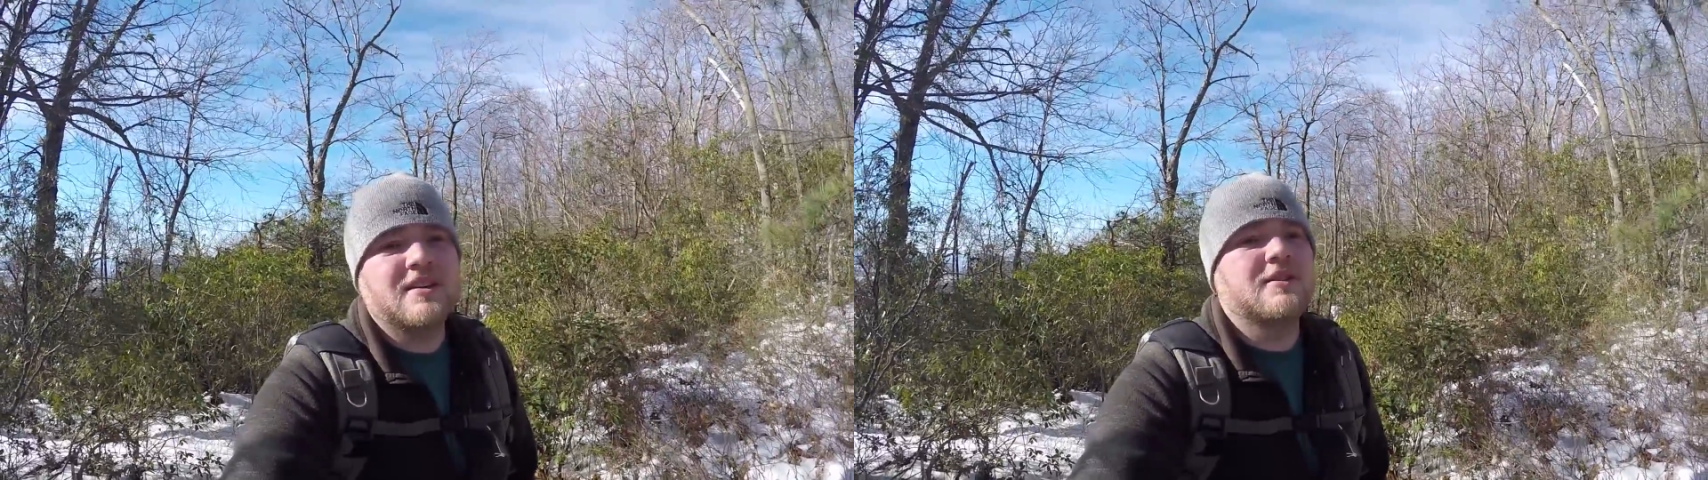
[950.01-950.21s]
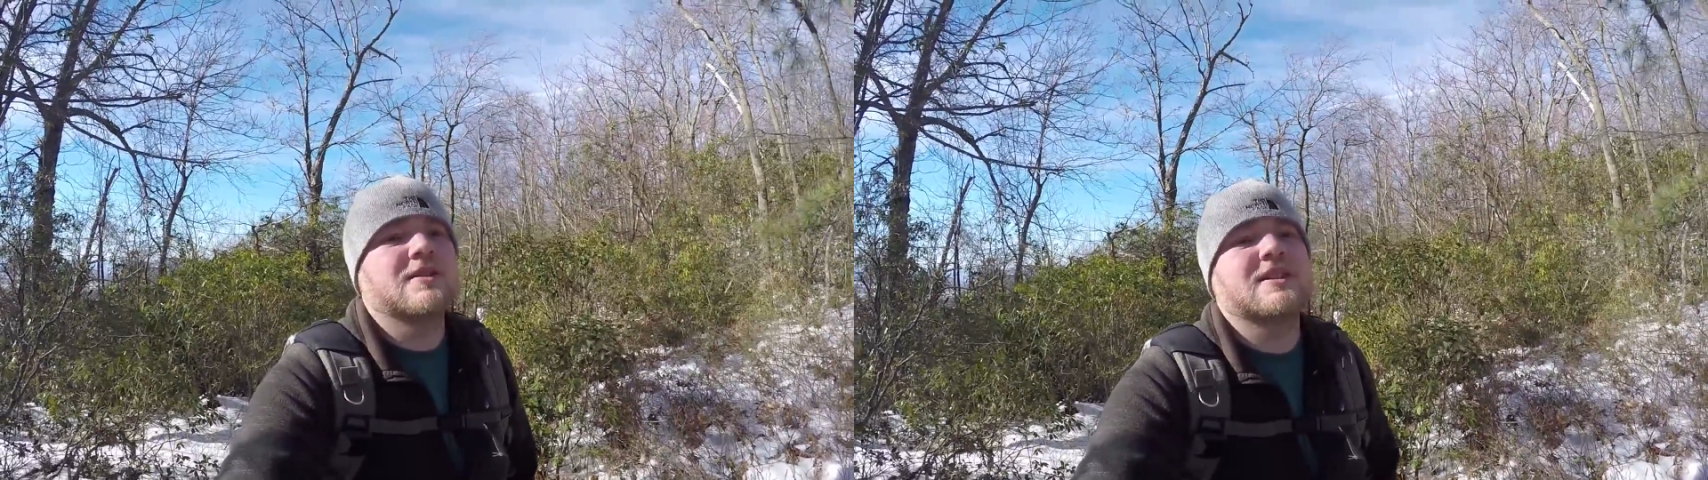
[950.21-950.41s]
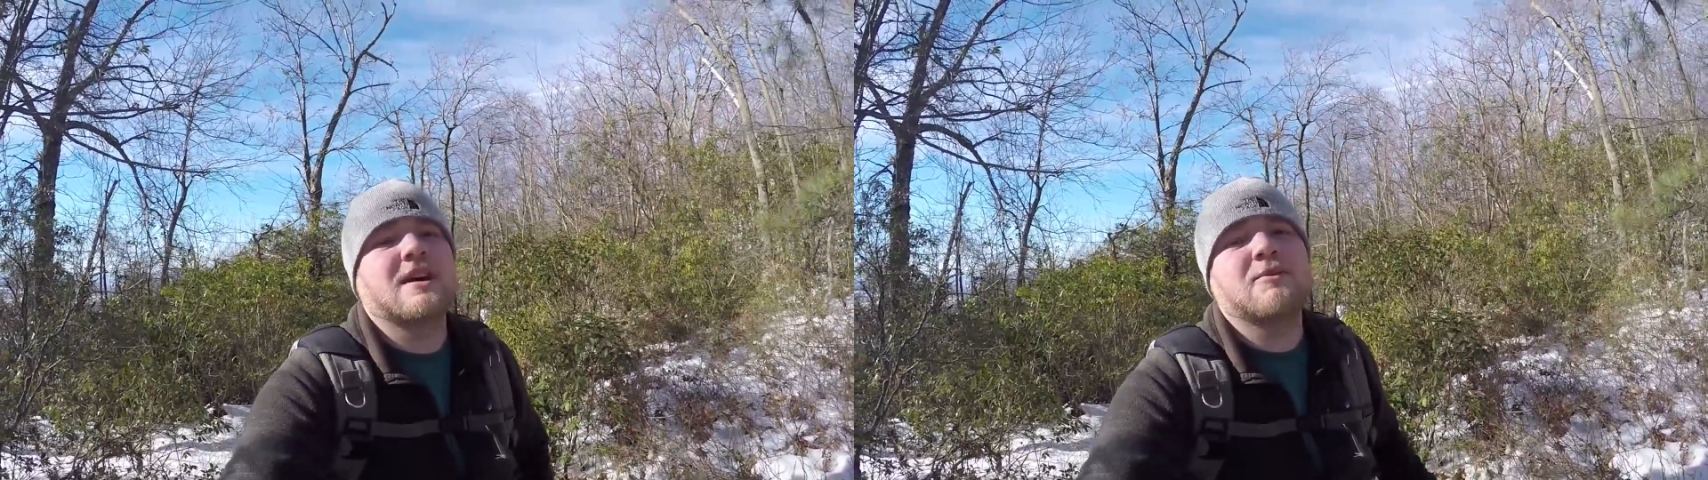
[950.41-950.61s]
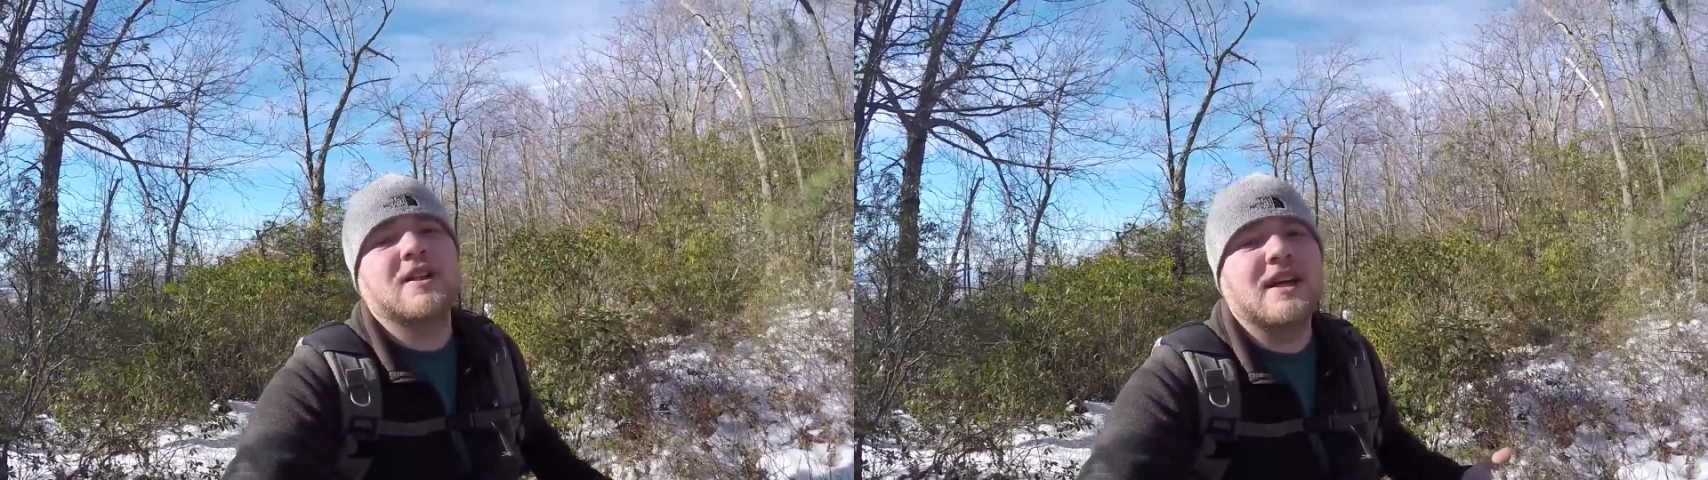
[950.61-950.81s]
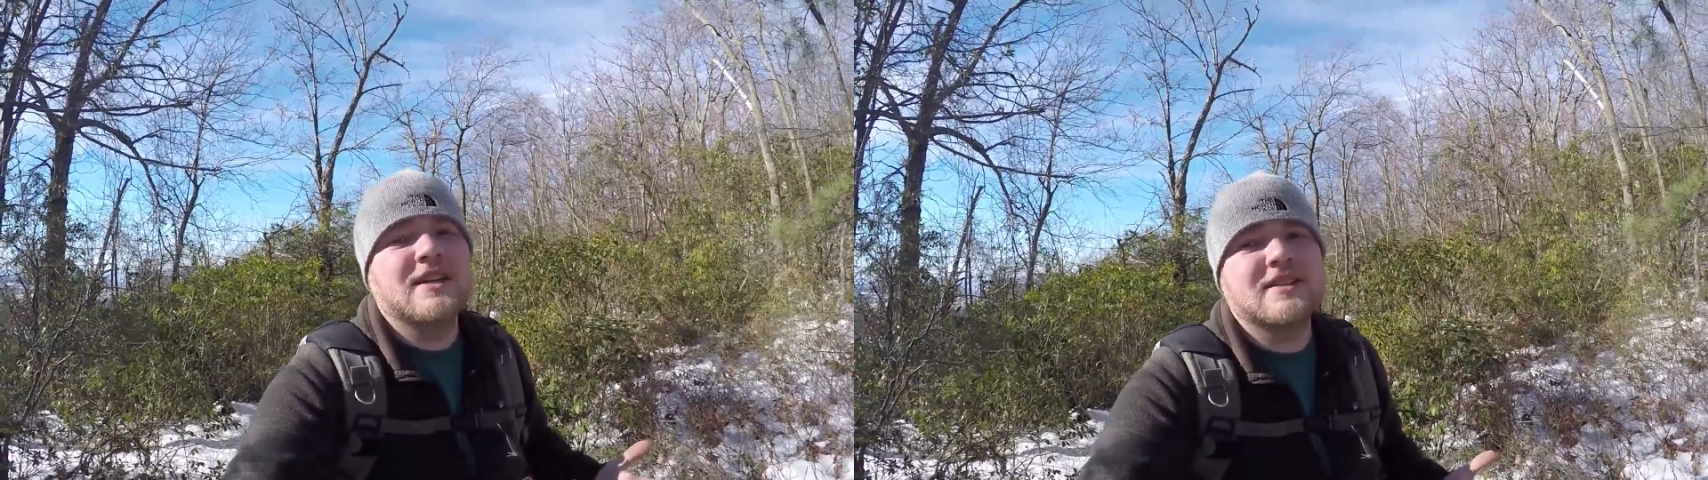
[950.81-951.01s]
you're
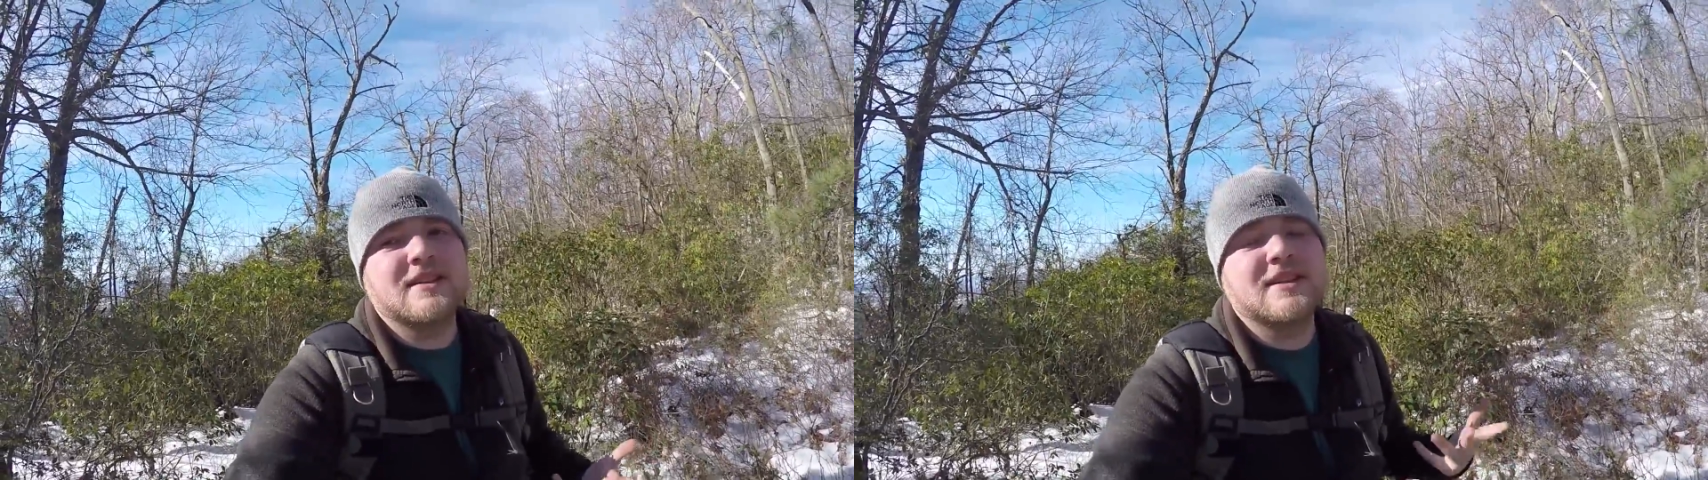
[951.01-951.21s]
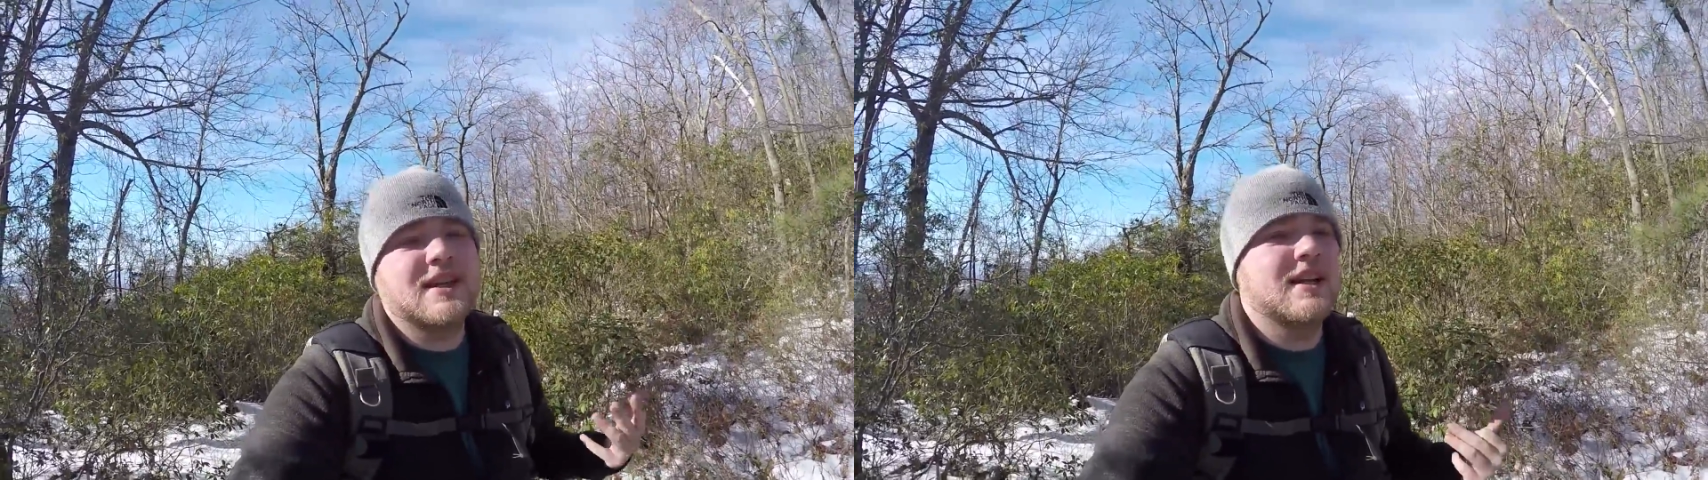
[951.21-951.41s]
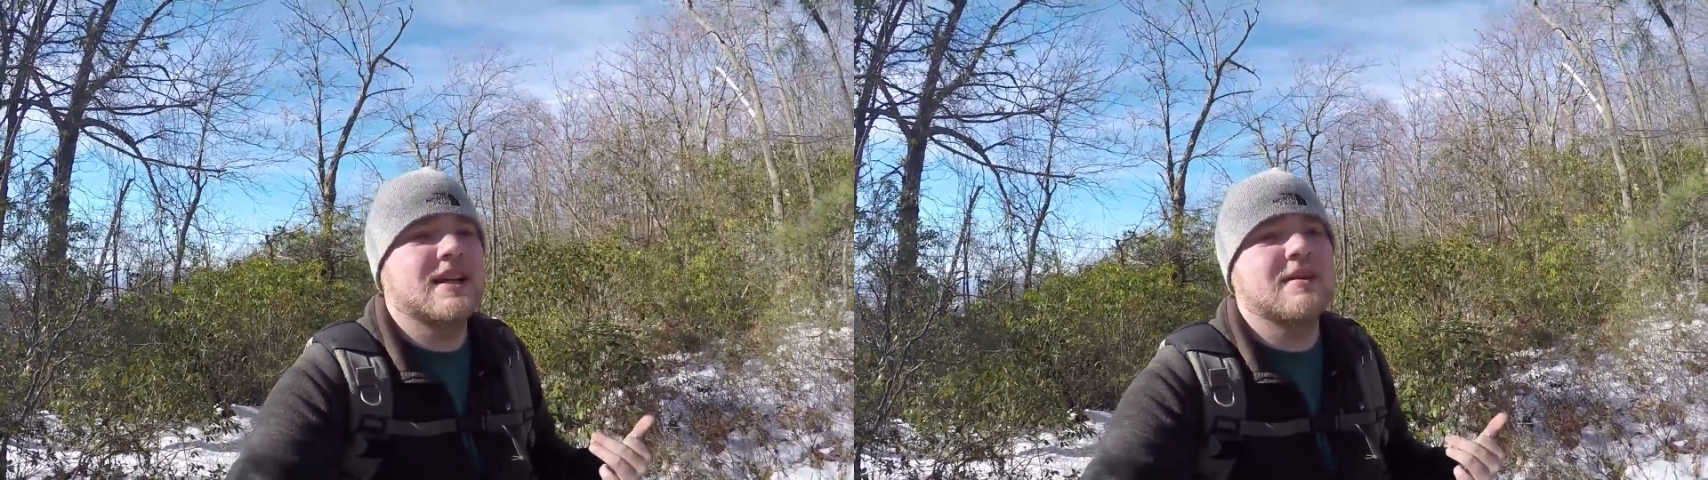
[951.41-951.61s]
simultaneously standing